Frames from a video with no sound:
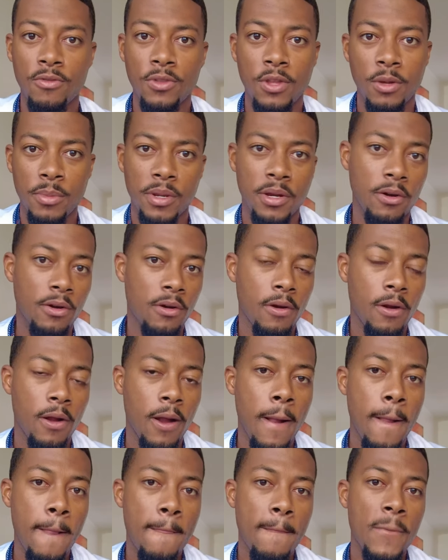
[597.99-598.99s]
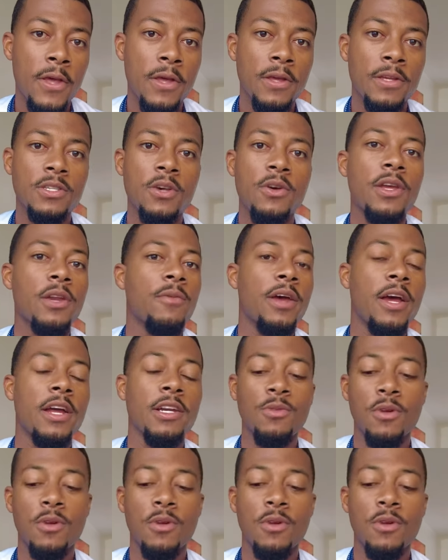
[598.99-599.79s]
The mirror? So anyway, I just